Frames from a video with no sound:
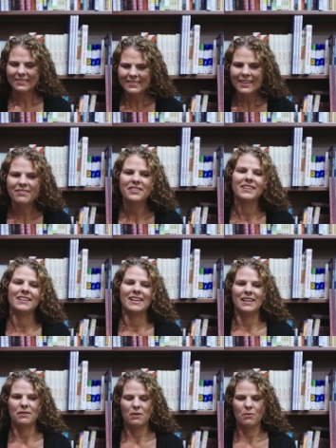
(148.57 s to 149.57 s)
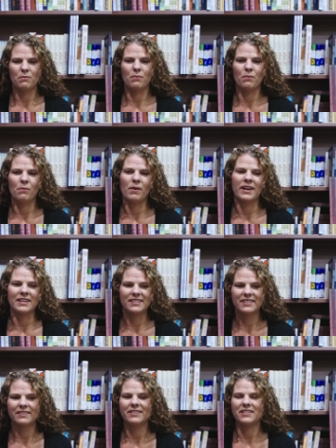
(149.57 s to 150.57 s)
definitely when I
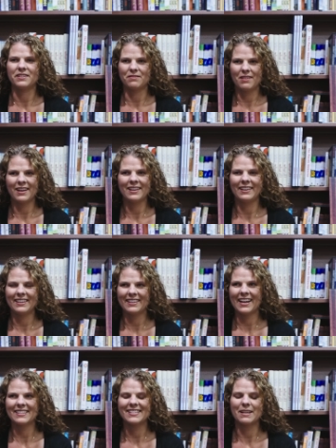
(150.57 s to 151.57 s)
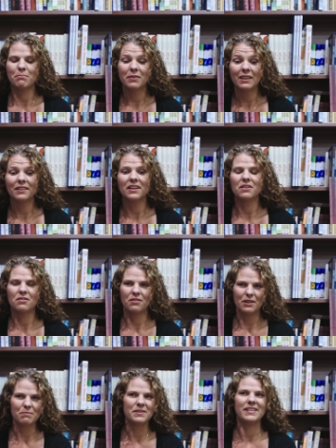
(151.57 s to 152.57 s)
started to write, like that's something that
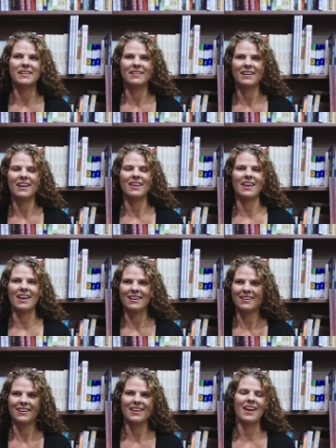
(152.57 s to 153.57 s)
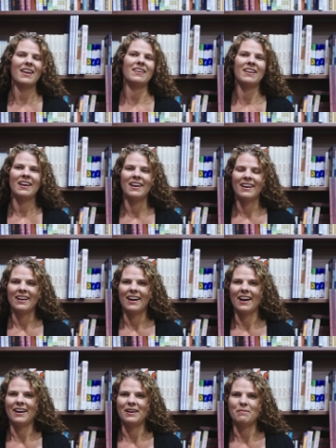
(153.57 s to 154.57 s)
creeps in again and again,
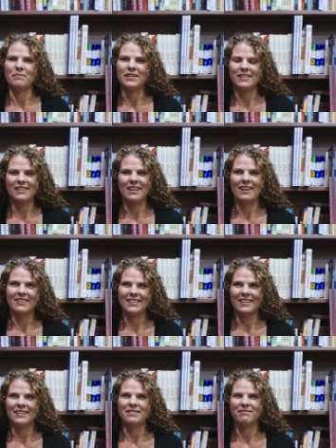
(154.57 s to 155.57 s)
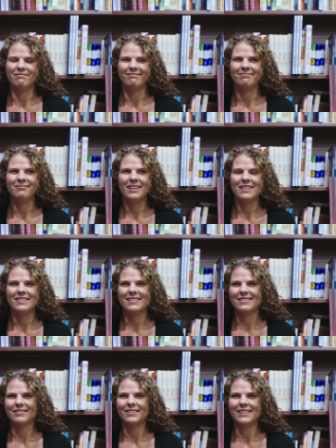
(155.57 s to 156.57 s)
is the idea of not
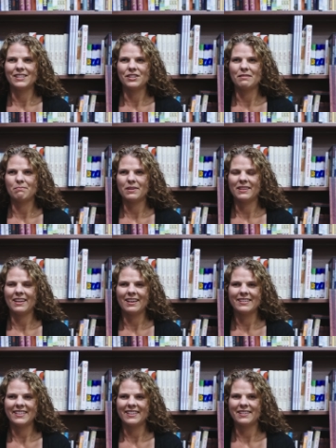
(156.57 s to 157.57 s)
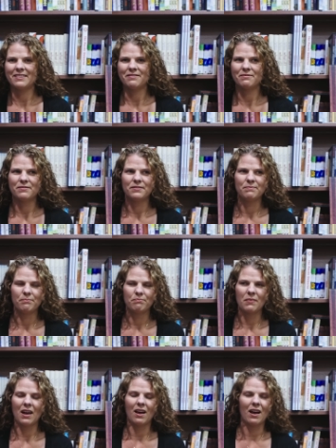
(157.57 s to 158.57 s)
just religion, but the idea of
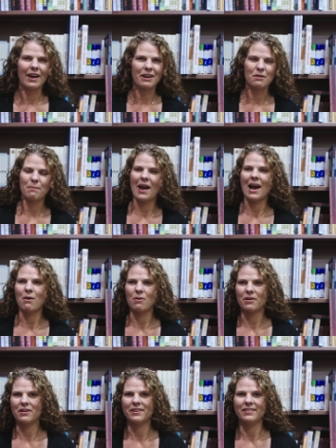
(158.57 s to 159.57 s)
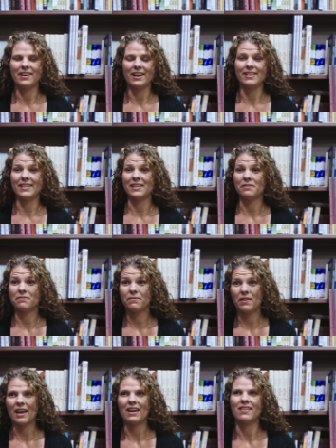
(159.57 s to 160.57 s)
a higher power, the idea of
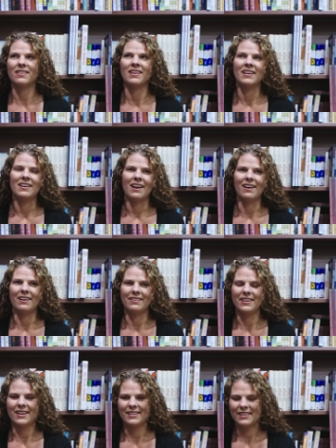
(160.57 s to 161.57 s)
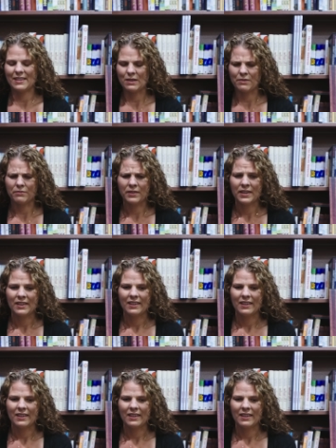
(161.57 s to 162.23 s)
faith, the idea of